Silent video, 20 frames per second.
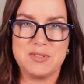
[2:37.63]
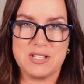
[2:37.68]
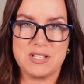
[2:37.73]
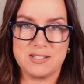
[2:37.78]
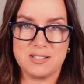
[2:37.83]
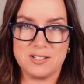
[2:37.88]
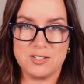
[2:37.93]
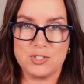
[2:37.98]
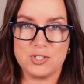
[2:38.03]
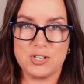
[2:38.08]

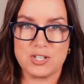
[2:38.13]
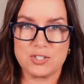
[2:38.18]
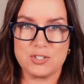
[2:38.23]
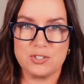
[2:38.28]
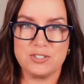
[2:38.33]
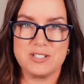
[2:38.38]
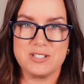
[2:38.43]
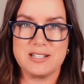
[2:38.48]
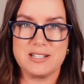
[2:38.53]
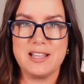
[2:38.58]
as
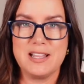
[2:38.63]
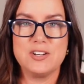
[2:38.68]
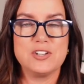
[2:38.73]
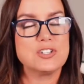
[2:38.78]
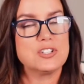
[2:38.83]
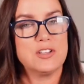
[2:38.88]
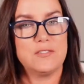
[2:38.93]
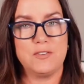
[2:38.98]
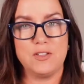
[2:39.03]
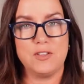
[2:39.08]
instructional
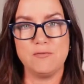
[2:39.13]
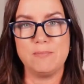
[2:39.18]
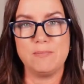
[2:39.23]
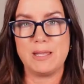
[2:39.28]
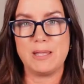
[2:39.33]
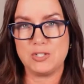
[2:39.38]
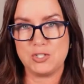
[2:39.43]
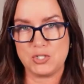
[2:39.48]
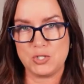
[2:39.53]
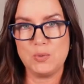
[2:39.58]
designers, if you've
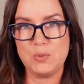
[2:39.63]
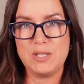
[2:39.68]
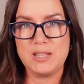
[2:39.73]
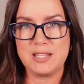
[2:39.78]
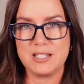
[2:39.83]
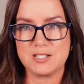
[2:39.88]
been doing